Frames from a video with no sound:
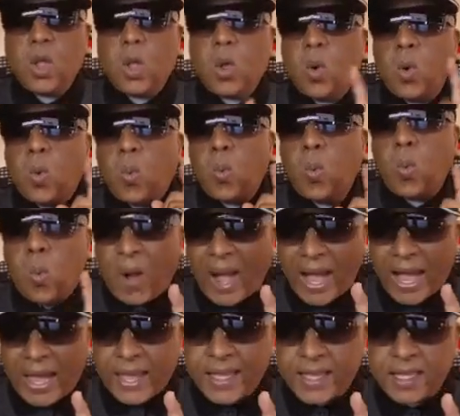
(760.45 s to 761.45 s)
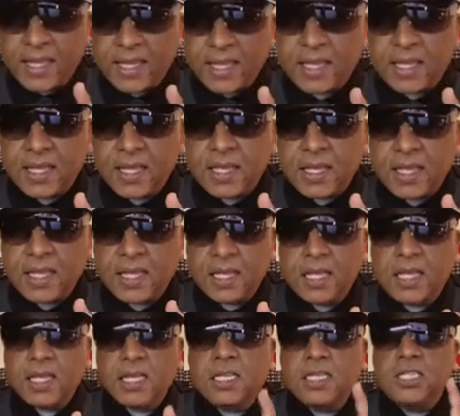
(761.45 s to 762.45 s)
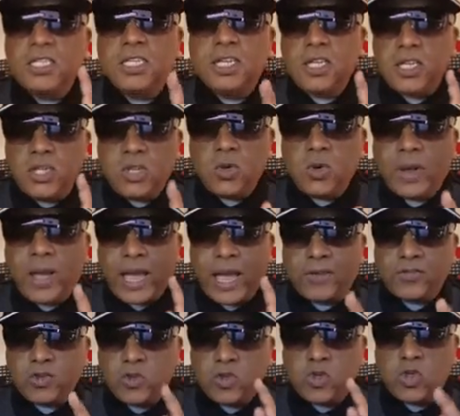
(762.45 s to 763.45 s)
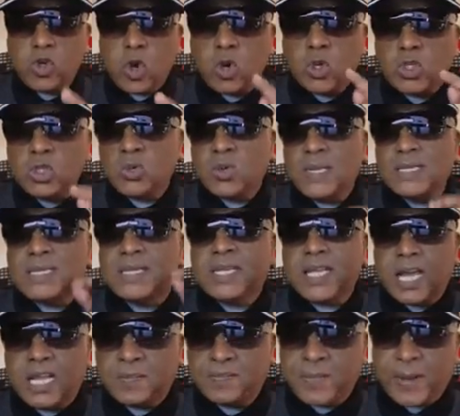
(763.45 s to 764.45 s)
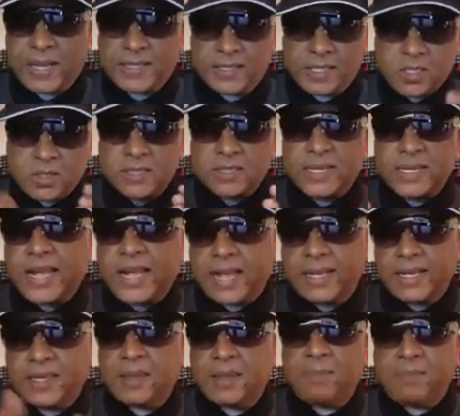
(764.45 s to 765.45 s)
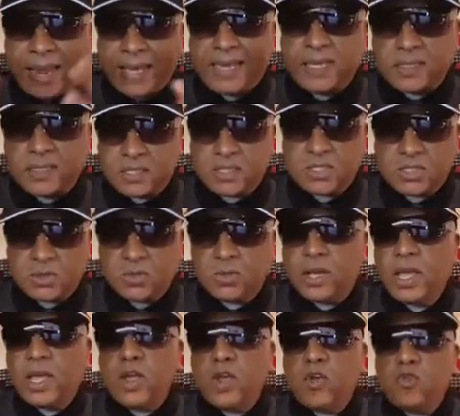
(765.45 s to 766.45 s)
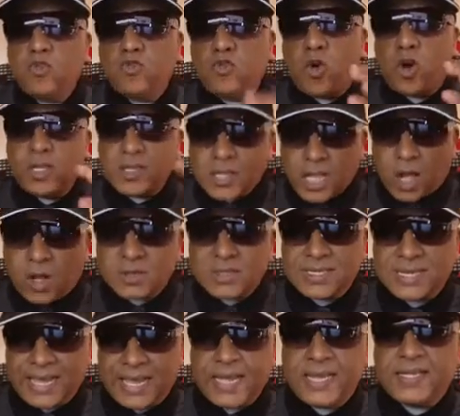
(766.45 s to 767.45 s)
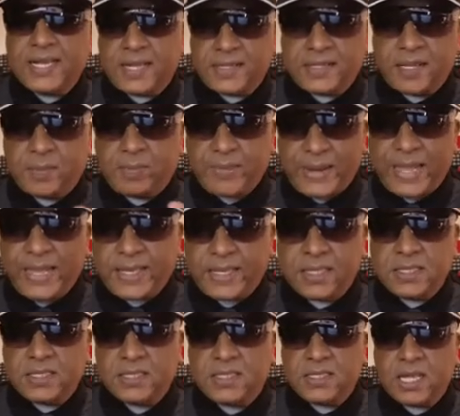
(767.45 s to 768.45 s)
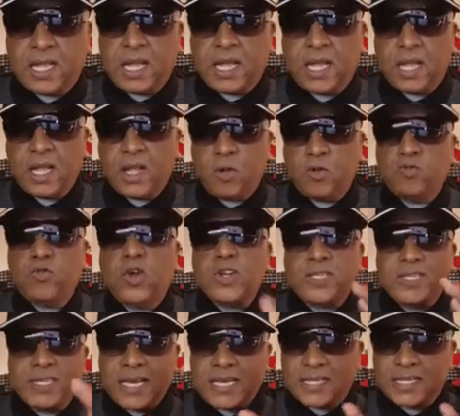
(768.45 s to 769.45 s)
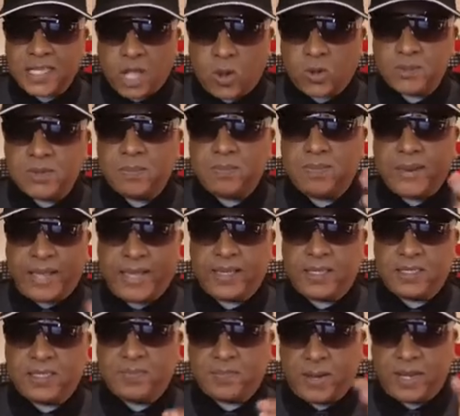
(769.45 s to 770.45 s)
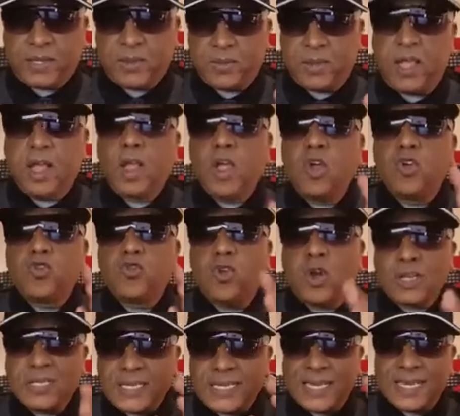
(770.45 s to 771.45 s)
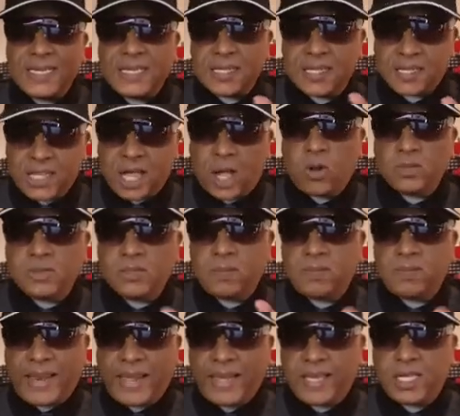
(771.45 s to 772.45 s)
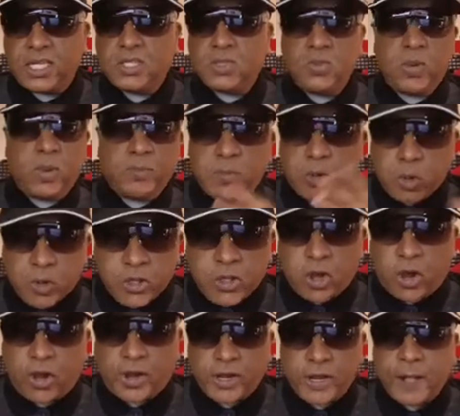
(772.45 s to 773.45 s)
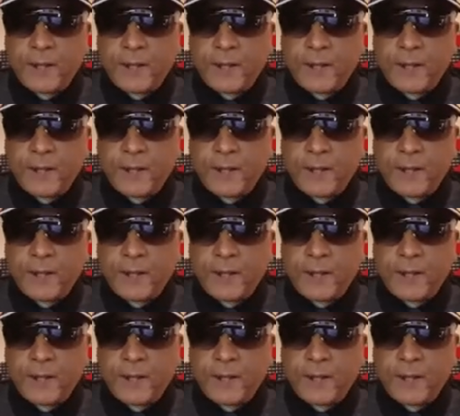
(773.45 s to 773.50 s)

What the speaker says: Why did you have to go to a third party? This was regarding the blankets issue. 4,800 blankets, 48,000 blankets, by the way. 48,000 blankets were procured.